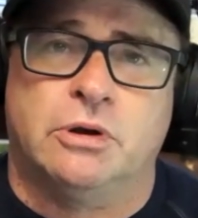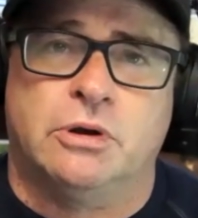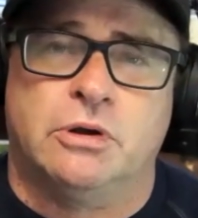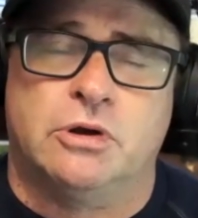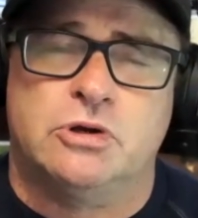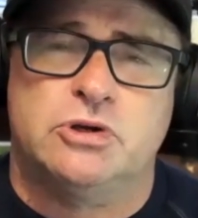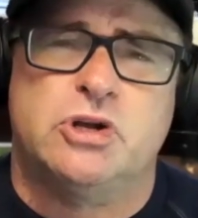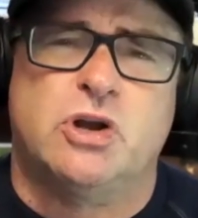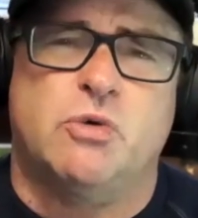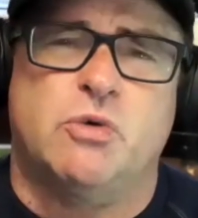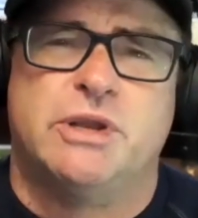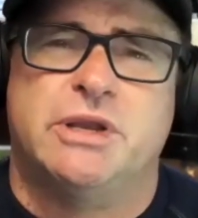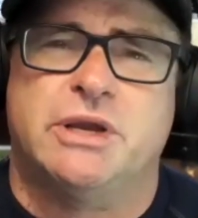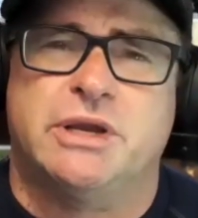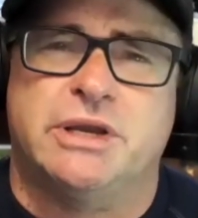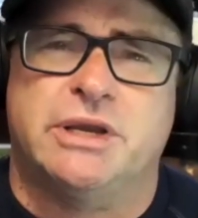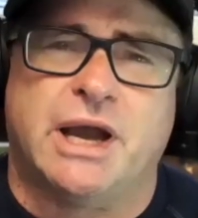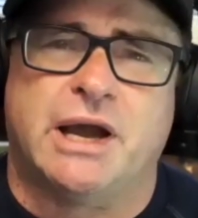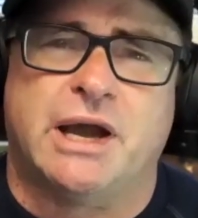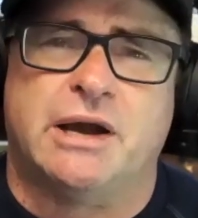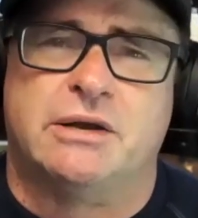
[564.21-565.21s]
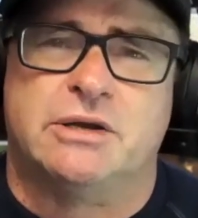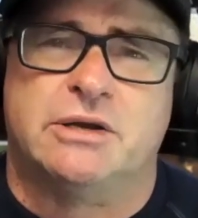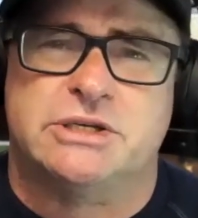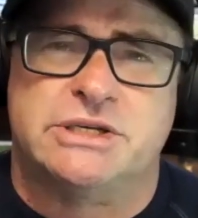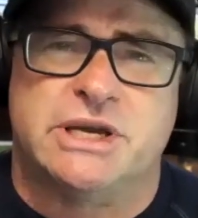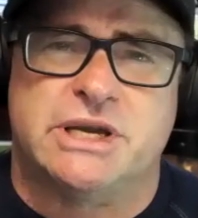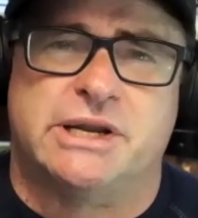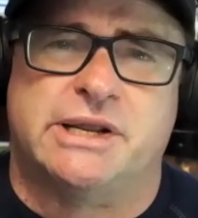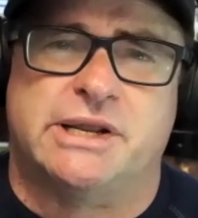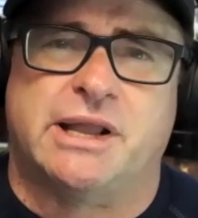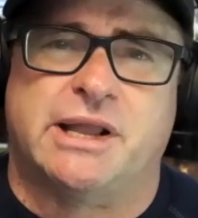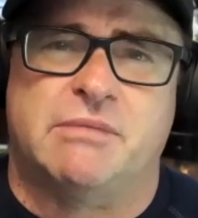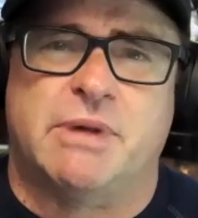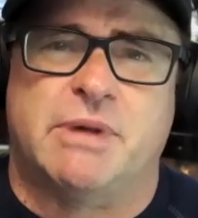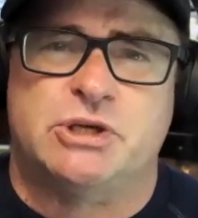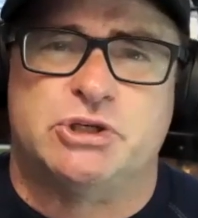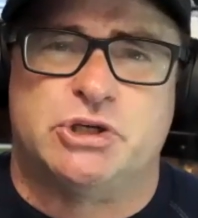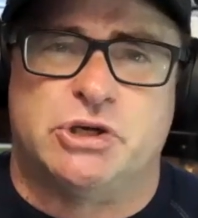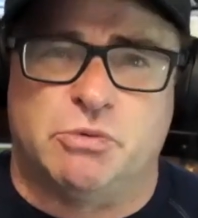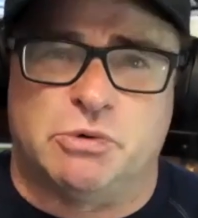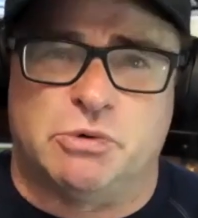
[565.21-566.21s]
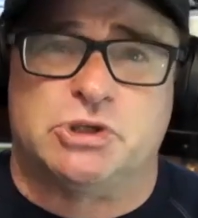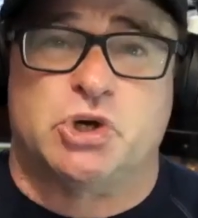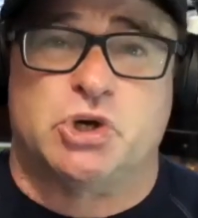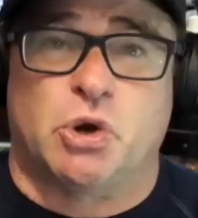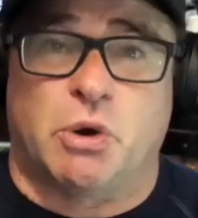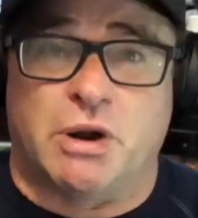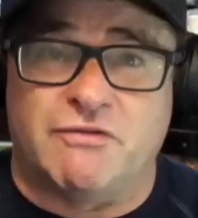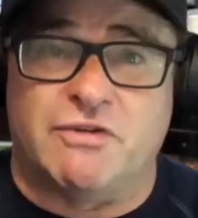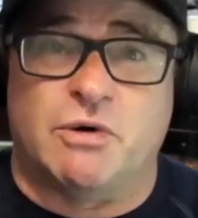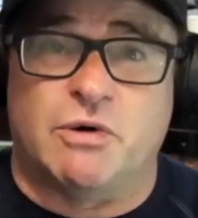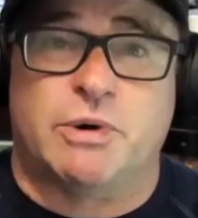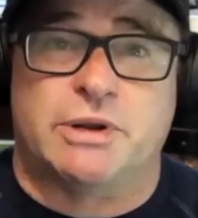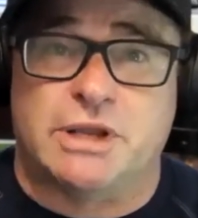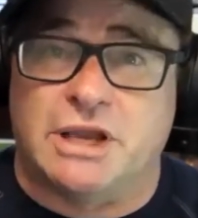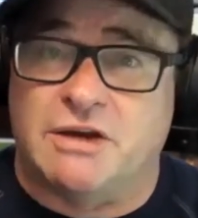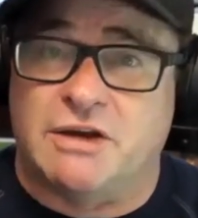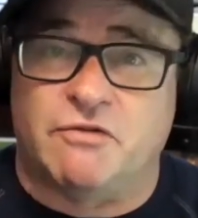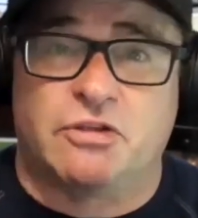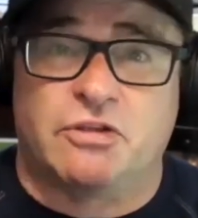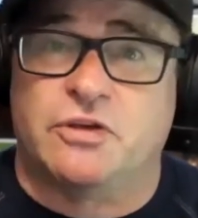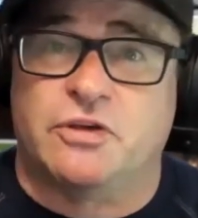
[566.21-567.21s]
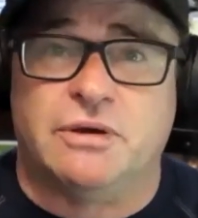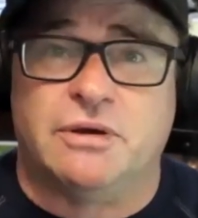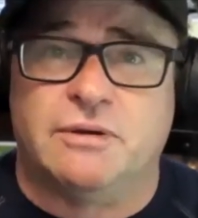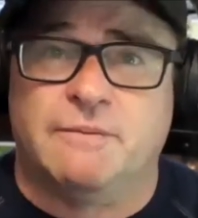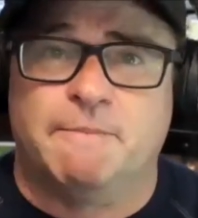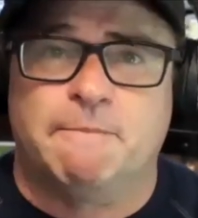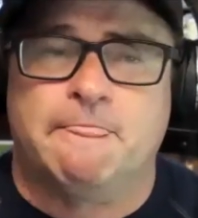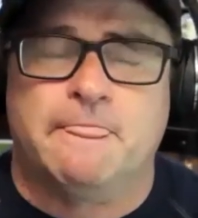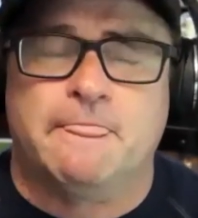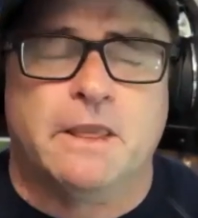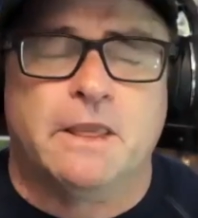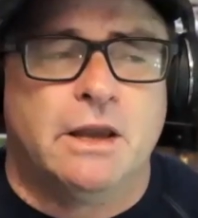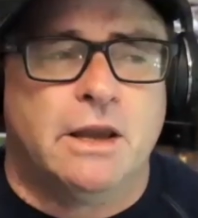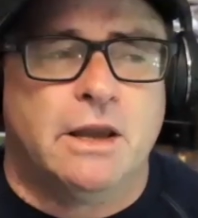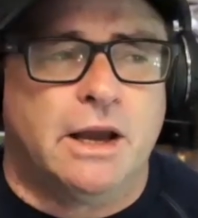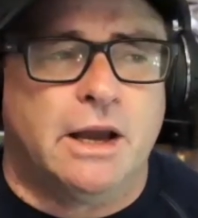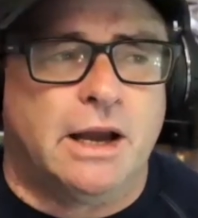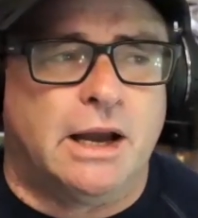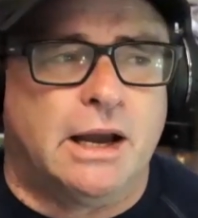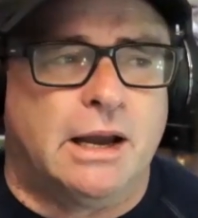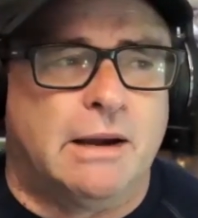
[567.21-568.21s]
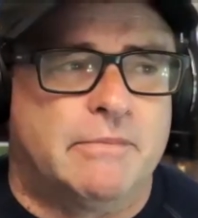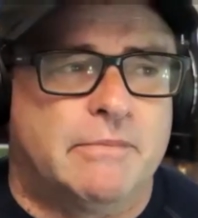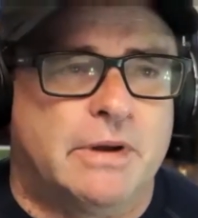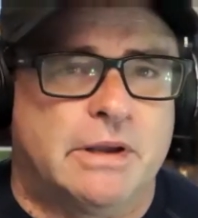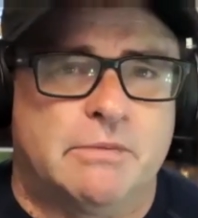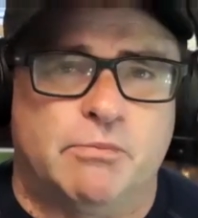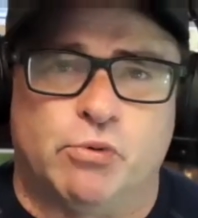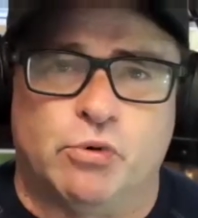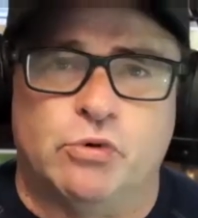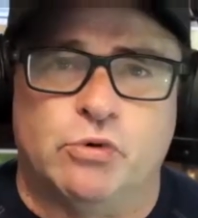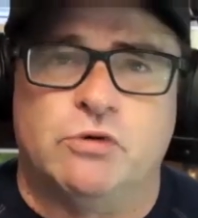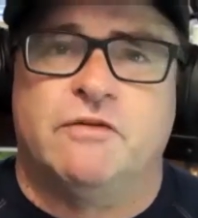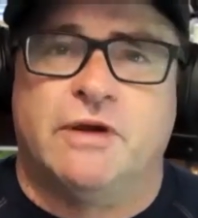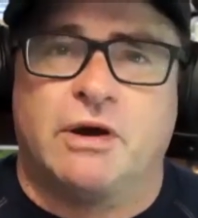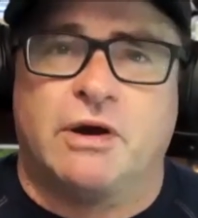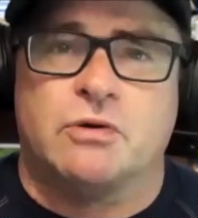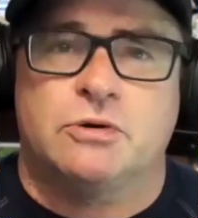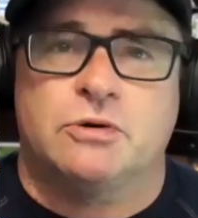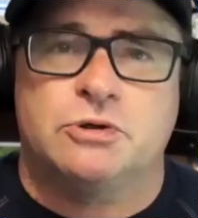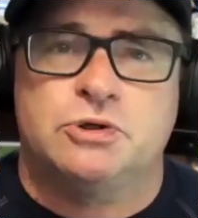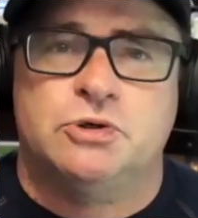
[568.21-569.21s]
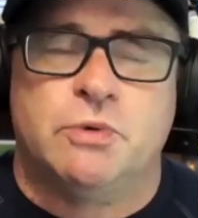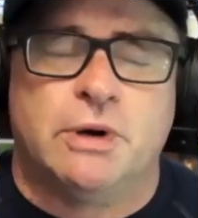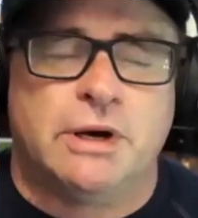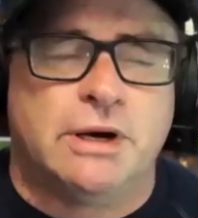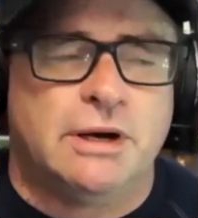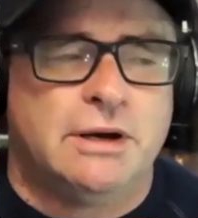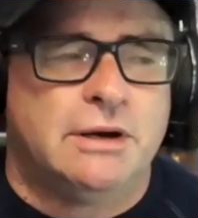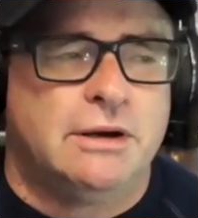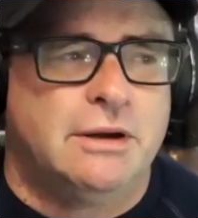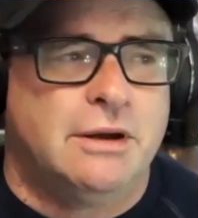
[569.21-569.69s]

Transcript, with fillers: Because, you know, when you're young, you're starting out in magic, you want to show everyone everything and prove how good you are.